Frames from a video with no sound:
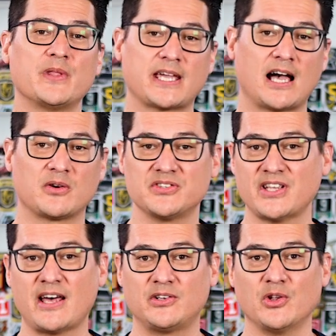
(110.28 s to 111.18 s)
the Calgary
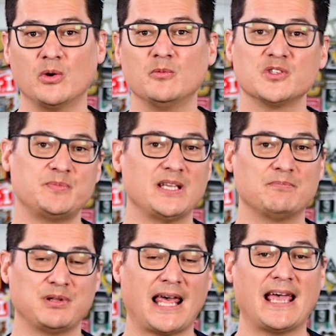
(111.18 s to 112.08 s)
Saddledome, was
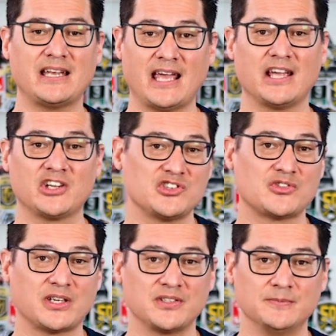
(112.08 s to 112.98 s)
being planned and
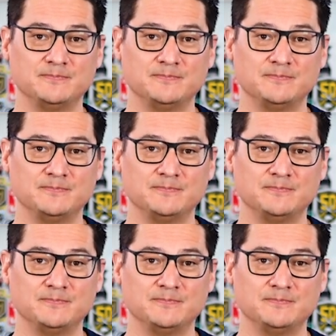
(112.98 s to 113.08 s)
constructed.